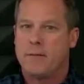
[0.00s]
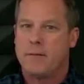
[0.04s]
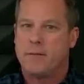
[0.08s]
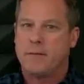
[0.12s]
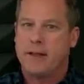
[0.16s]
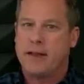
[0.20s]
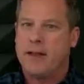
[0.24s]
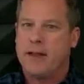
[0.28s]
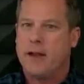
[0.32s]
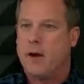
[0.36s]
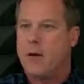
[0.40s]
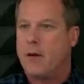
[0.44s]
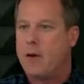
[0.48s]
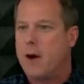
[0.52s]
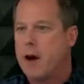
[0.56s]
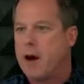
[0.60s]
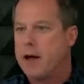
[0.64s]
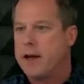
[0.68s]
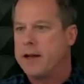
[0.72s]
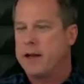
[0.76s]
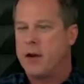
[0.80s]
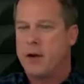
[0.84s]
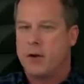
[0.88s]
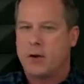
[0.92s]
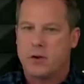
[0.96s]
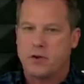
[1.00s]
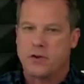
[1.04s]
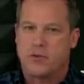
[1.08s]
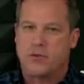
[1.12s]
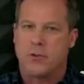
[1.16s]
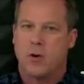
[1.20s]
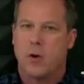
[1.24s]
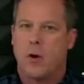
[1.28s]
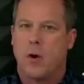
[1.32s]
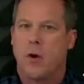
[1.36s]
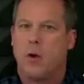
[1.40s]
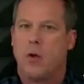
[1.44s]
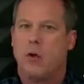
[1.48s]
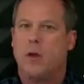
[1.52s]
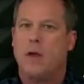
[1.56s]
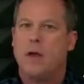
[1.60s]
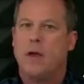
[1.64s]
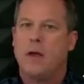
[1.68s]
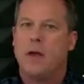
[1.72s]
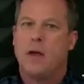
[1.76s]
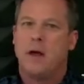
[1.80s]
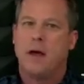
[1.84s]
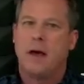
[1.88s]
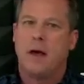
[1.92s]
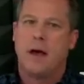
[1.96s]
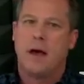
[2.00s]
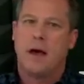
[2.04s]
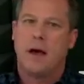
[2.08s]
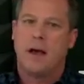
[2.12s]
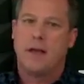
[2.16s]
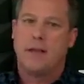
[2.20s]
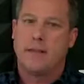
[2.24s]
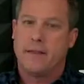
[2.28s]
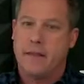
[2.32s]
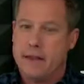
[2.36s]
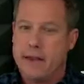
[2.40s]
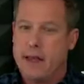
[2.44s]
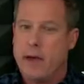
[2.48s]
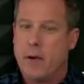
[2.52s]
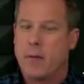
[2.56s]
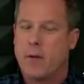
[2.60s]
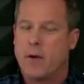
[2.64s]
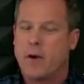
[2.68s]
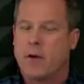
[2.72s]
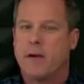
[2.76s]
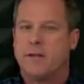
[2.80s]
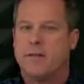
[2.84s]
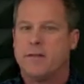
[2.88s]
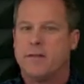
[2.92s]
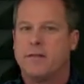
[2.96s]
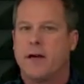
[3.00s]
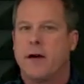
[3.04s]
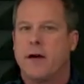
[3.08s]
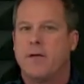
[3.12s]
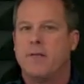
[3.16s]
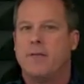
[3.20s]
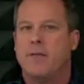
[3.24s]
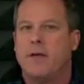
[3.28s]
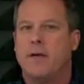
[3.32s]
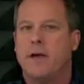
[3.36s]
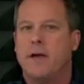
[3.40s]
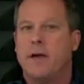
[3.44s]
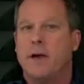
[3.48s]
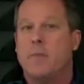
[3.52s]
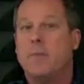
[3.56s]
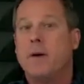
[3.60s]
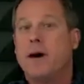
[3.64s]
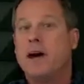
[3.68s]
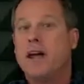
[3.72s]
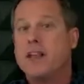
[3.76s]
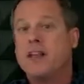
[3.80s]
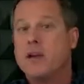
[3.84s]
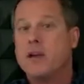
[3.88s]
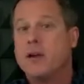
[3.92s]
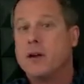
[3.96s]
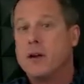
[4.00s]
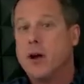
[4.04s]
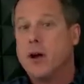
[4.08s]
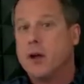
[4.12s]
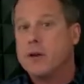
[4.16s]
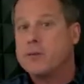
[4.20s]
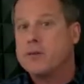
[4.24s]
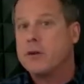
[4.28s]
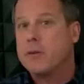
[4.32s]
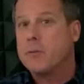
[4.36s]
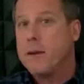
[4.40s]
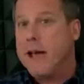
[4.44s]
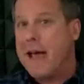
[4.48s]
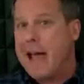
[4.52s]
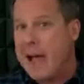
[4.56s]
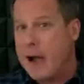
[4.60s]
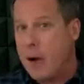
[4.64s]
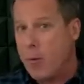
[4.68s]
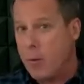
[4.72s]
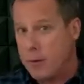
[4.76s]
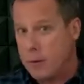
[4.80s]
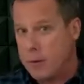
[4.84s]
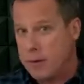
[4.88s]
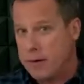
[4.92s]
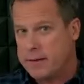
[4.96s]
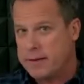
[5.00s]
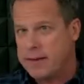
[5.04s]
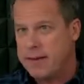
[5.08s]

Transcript: Video, audio, control, uh, the network itself, but you can also power it.